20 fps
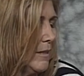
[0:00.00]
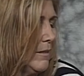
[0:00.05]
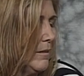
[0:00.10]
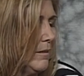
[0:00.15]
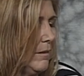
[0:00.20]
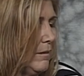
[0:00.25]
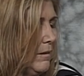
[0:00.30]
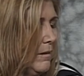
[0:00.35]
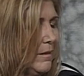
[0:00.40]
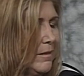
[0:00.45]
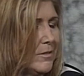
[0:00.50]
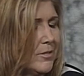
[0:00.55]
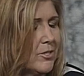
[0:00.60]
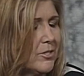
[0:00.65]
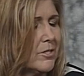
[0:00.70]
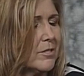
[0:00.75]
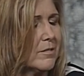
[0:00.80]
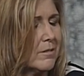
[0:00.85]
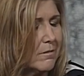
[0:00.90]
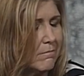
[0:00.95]
it, it's
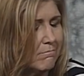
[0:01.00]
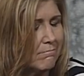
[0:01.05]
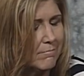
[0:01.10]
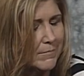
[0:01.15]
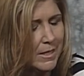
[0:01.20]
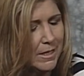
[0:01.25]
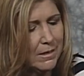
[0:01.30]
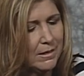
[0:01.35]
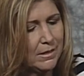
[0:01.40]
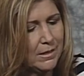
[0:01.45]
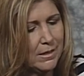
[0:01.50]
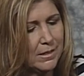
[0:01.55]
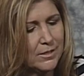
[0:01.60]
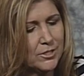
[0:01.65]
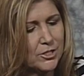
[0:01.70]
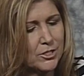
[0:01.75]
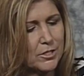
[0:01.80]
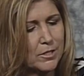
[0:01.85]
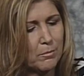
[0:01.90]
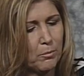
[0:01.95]
just
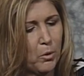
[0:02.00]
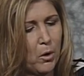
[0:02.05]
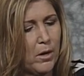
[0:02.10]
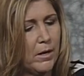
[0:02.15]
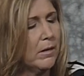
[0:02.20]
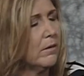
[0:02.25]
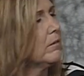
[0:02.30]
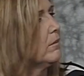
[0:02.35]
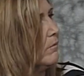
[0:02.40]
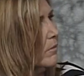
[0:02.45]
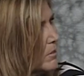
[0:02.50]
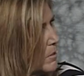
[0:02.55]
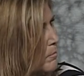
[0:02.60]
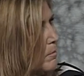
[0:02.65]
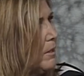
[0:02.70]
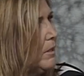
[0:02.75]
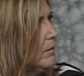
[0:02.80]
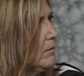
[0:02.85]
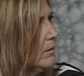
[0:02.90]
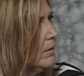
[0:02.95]
it's just a product of us
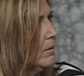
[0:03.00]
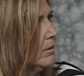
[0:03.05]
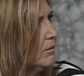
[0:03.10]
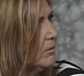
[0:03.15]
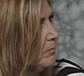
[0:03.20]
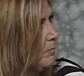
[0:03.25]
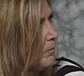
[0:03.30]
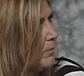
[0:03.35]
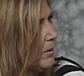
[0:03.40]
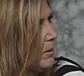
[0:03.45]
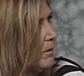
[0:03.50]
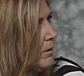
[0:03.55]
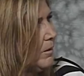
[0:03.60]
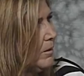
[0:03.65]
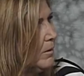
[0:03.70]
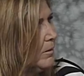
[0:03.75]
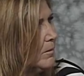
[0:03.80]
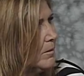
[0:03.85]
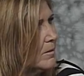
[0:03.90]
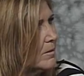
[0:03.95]
being there. Right. You
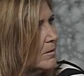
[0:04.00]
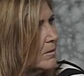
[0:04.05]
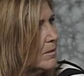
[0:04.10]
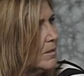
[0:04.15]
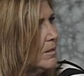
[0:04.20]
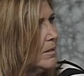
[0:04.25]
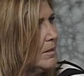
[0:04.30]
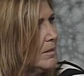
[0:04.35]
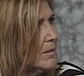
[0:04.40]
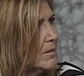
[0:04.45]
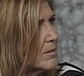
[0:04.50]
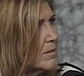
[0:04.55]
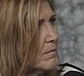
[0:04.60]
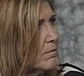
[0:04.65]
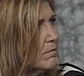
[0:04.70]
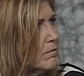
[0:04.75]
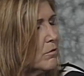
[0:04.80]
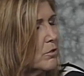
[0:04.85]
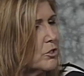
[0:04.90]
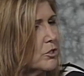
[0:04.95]
know, it's, yeah. it's
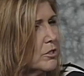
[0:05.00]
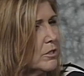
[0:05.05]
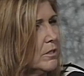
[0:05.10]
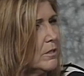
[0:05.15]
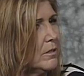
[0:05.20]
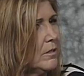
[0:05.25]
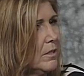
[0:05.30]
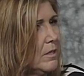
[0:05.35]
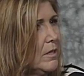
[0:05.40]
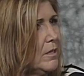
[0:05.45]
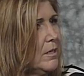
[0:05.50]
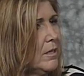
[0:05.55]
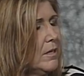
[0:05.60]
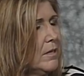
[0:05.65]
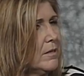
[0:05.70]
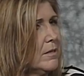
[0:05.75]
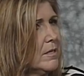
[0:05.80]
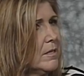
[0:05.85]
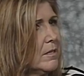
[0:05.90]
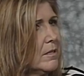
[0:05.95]
unfortunate.
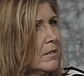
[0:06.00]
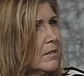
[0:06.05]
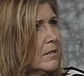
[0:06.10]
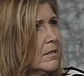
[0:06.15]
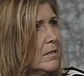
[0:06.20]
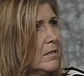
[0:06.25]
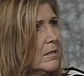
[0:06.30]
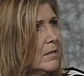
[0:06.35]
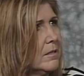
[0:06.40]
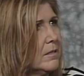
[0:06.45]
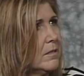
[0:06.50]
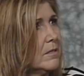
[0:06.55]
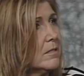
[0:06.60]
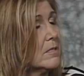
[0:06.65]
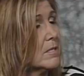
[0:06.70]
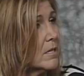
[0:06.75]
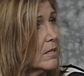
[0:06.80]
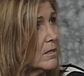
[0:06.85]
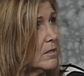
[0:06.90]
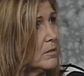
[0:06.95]
And then uh, the
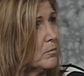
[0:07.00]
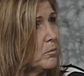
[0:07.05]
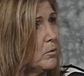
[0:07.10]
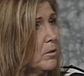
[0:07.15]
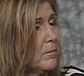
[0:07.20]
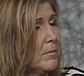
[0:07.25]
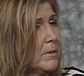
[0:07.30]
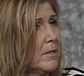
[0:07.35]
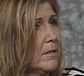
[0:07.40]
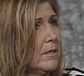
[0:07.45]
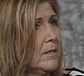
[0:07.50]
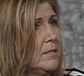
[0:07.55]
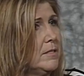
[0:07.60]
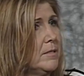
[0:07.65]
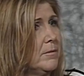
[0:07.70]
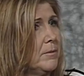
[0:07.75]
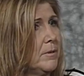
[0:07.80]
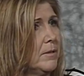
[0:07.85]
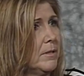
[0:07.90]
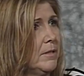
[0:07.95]
second deployment that I
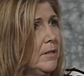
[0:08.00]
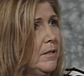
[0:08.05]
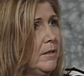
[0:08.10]
did with the